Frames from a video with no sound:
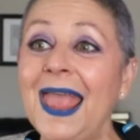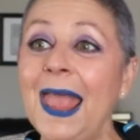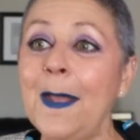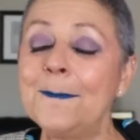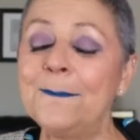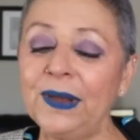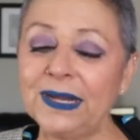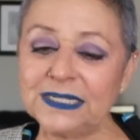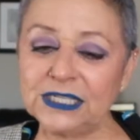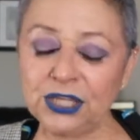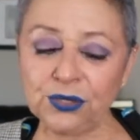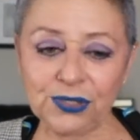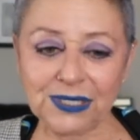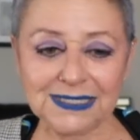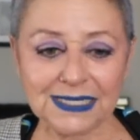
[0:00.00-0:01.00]
but the
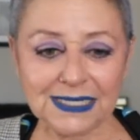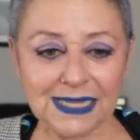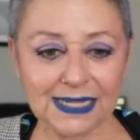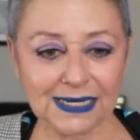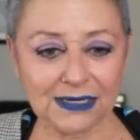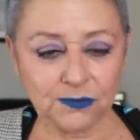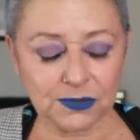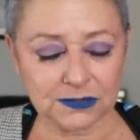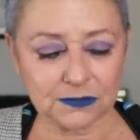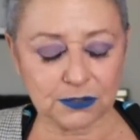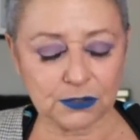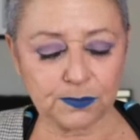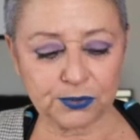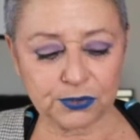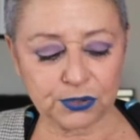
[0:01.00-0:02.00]
reason that I went
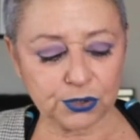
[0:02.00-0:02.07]
super